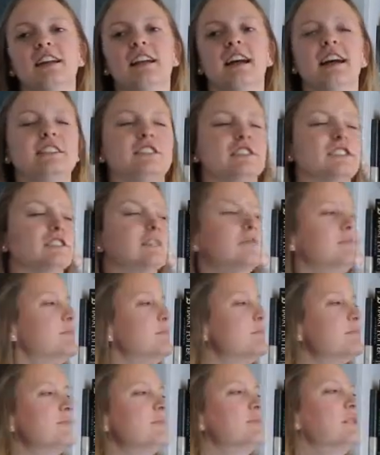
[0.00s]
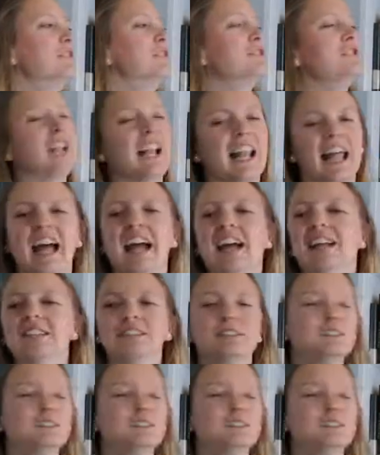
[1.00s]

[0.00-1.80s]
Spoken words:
and just relax.